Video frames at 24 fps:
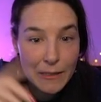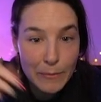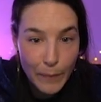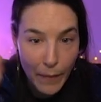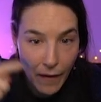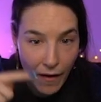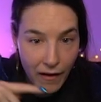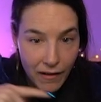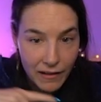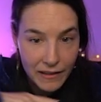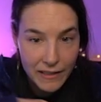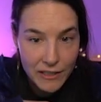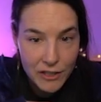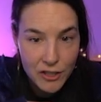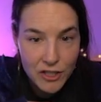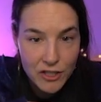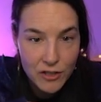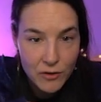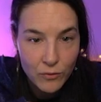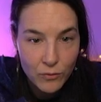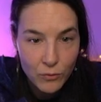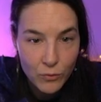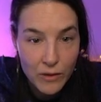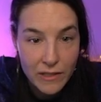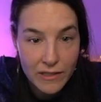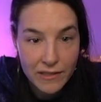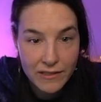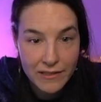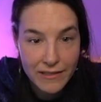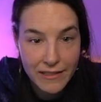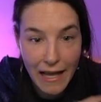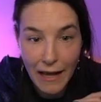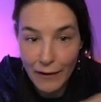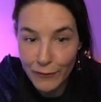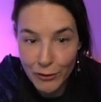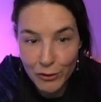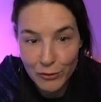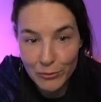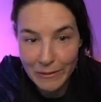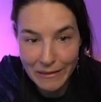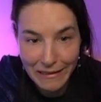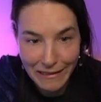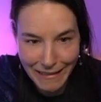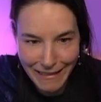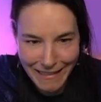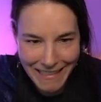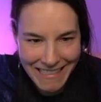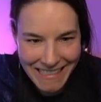polish was never
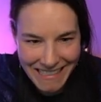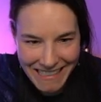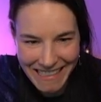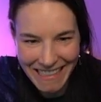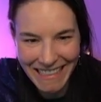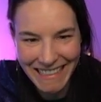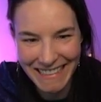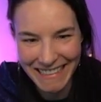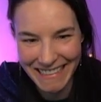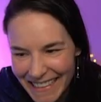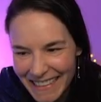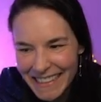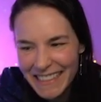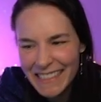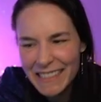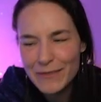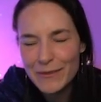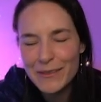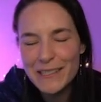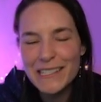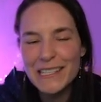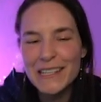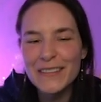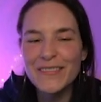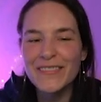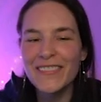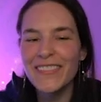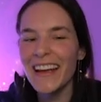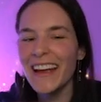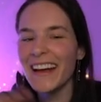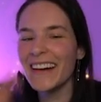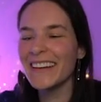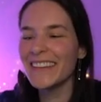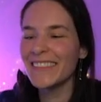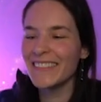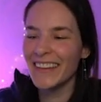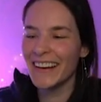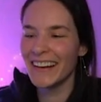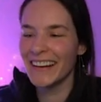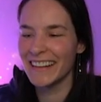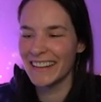released. This was a very, very